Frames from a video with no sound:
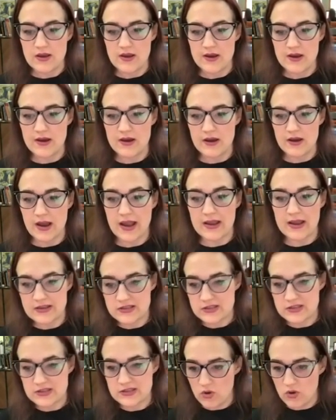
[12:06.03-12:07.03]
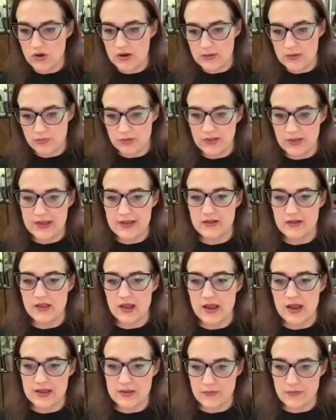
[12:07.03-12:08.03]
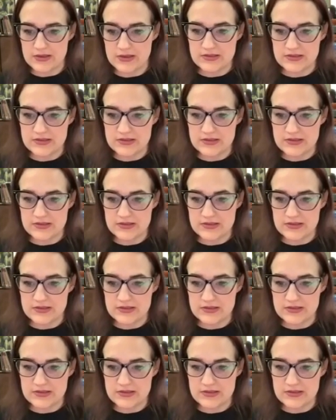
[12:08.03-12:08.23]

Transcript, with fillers: uh, I explore and play a lot in my